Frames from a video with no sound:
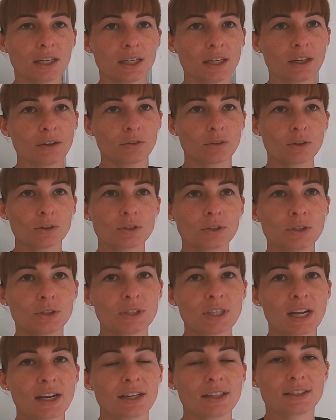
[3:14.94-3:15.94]
I've got two
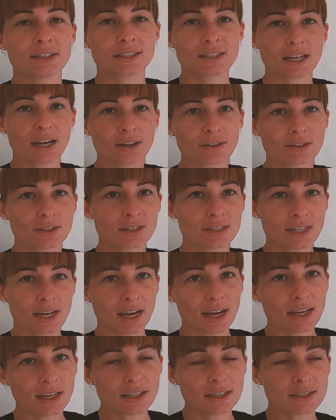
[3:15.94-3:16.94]
tenants
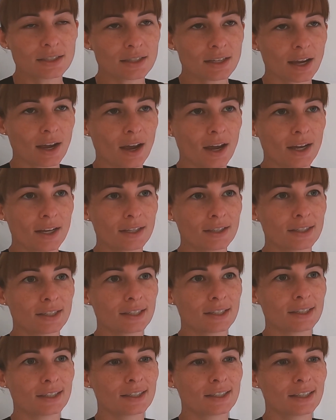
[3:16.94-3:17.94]
downstairs,
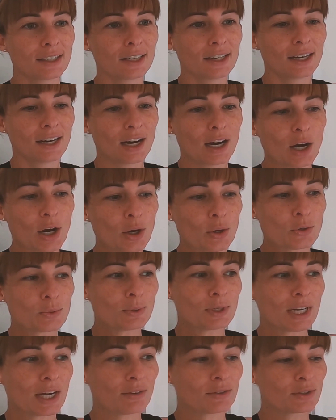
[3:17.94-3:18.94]
and I was
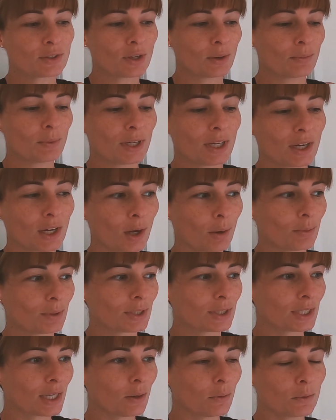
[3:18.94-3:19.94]
meant to have somebody come and
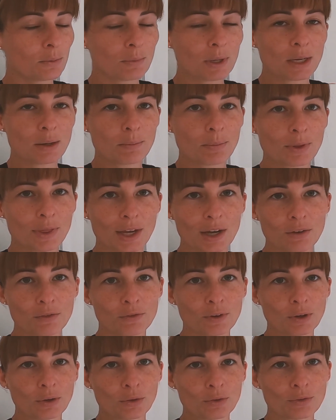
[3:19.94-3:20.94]
stay with me, but that
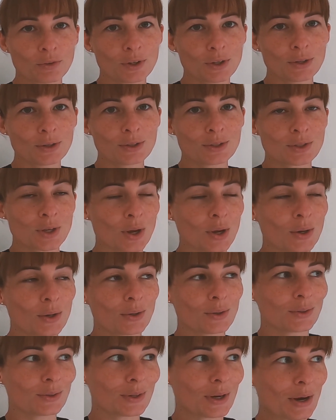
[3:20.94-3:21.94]
fell through,
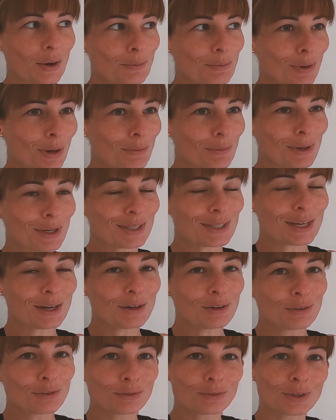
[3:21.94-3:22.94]
so I'm by
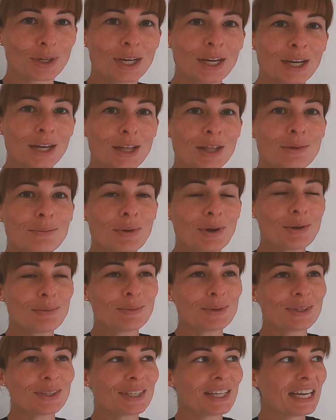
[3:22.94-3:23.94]
myself at the
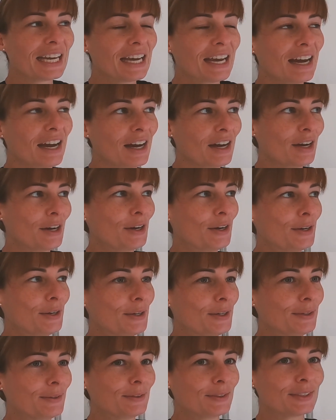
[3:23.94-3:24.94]
moment.
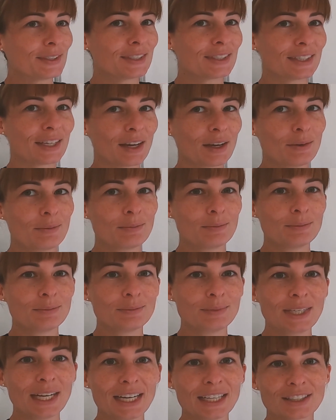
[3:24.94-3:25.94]
And
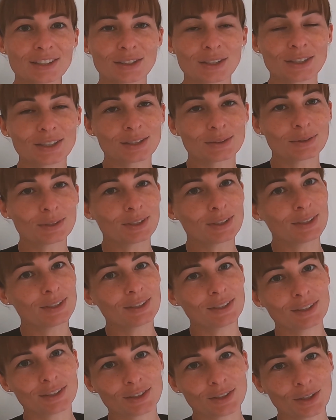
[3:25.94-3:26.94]
yeah, so I just wanted
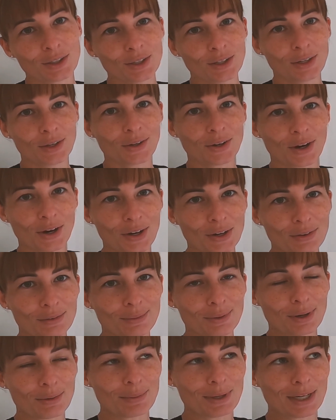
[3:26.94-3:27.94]
to show you kind of
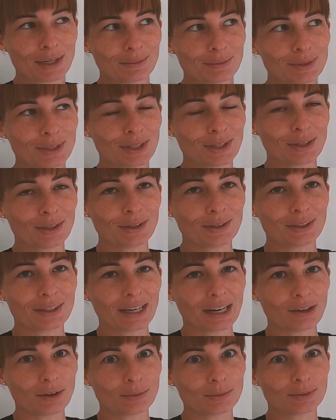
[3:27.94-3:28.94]
what I've been up to,
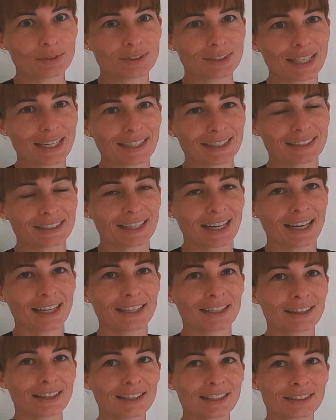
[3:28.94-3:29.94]
how I'm staying
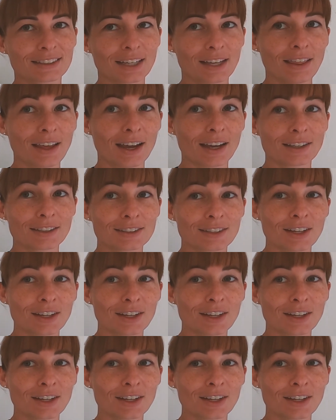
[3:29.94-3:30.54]
sane and things like that.